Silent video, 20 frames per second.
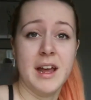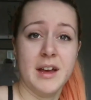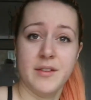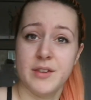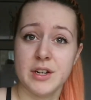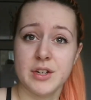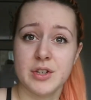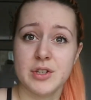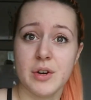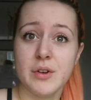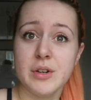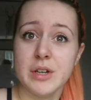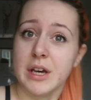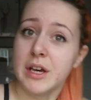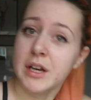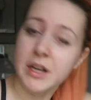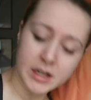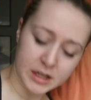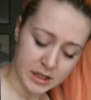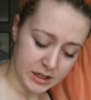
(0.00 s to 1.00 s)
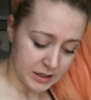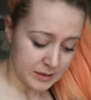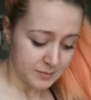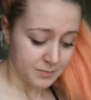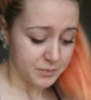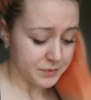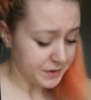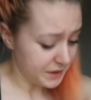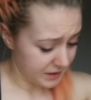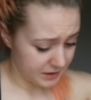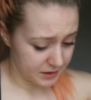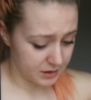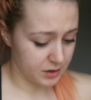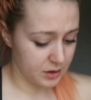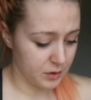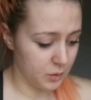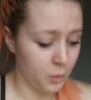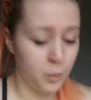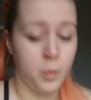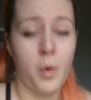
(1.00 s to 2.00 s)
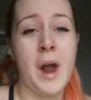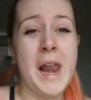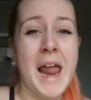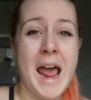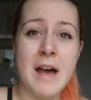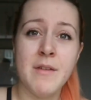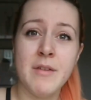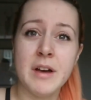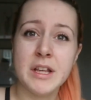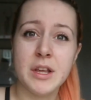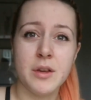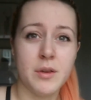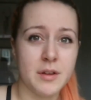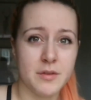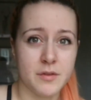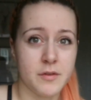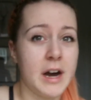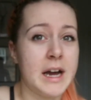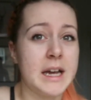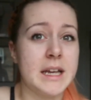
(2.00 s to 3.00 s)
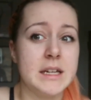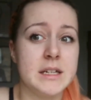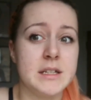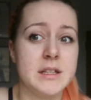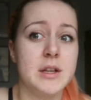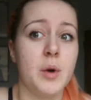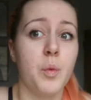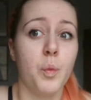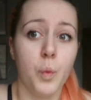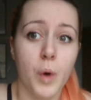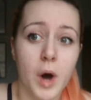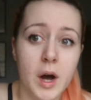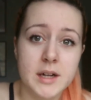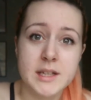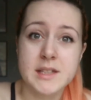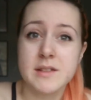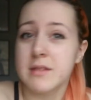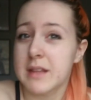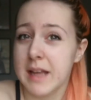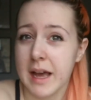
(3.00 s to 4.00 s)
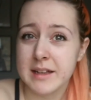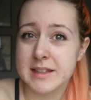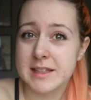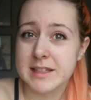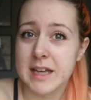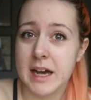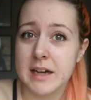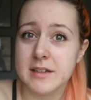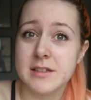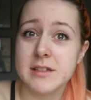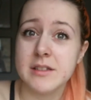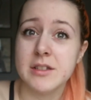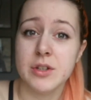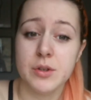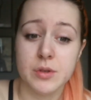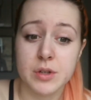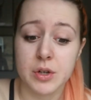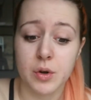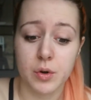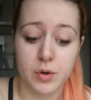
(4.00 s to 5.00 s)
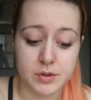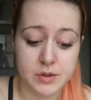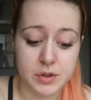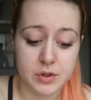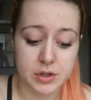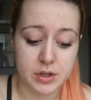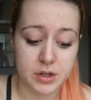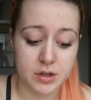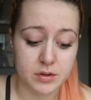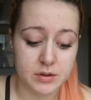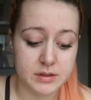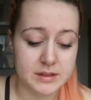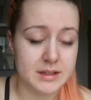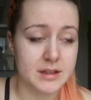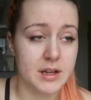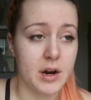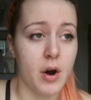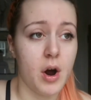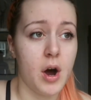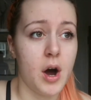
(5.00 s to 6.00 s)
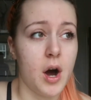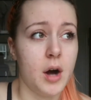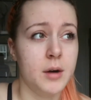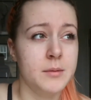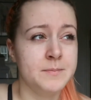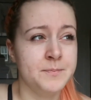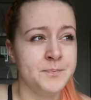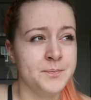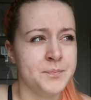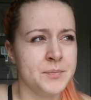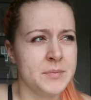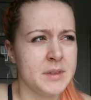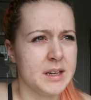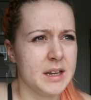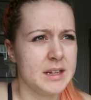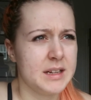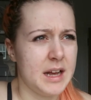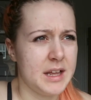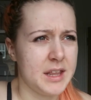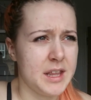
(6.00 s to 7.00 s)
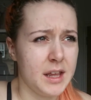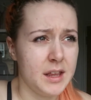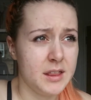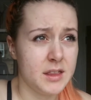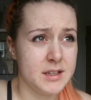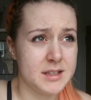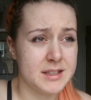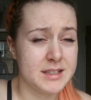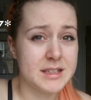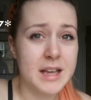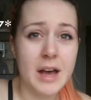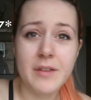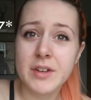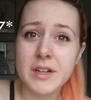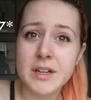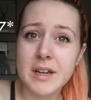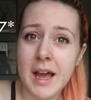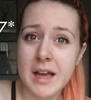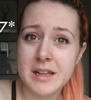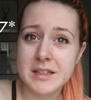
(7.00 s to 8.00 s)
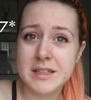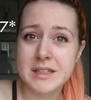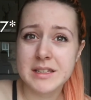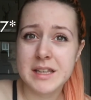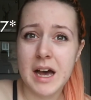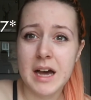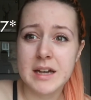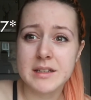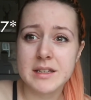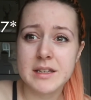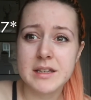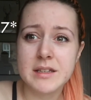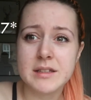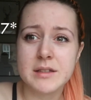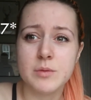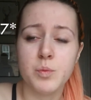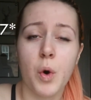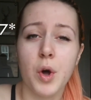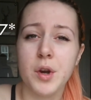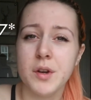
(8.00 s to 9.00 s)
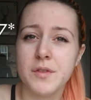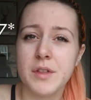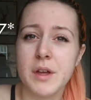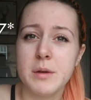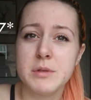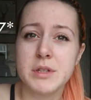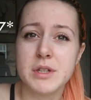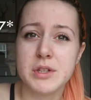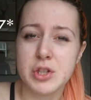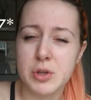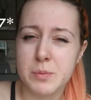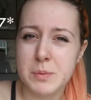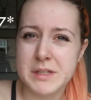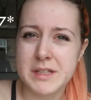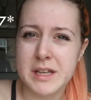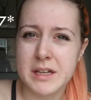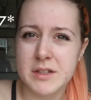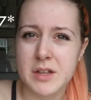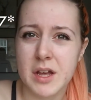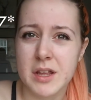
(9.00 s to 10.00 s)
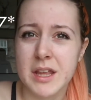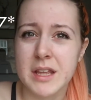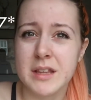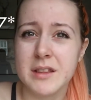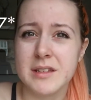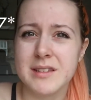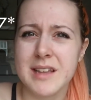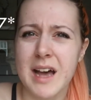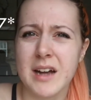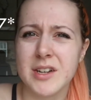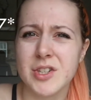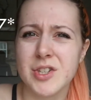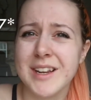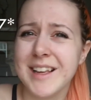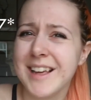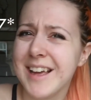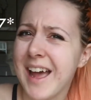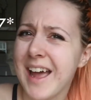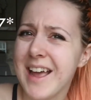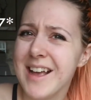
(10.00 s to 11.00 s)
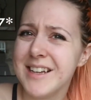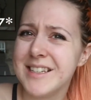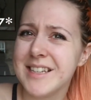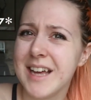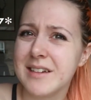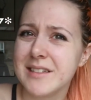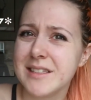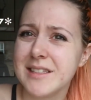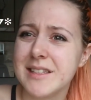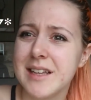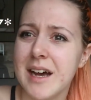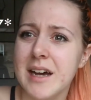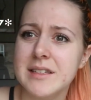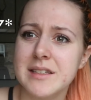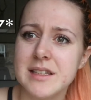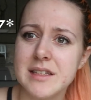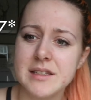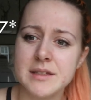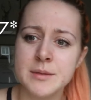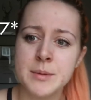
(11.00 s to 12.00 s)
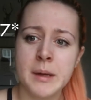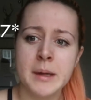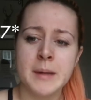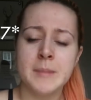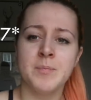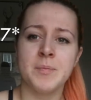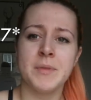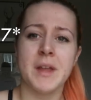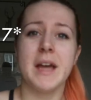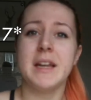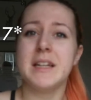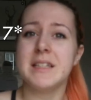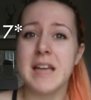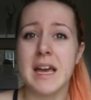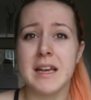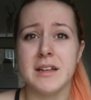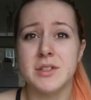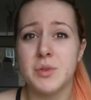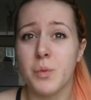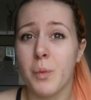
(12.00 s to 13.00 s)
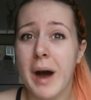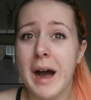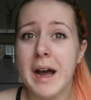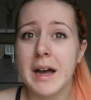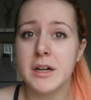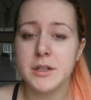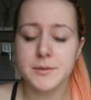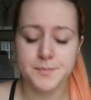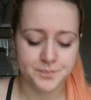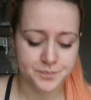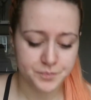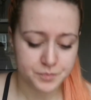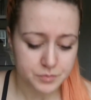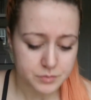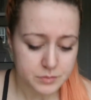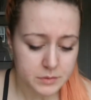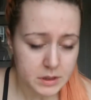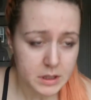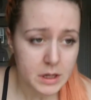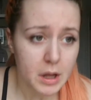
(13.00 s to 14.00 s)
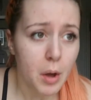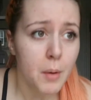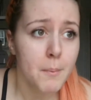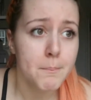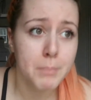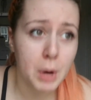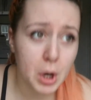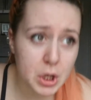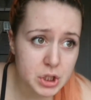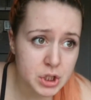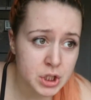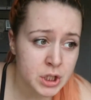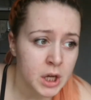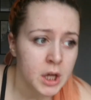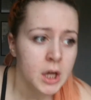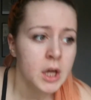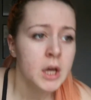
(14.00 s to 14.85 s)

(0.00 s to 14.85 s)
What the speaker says: heavy to show you. Whatever you can find that works for the exercises, you can also use. There are, I think there's 7 exercises. One of them is a superset, so I think there's actually 8 exercises. And it takes a while. But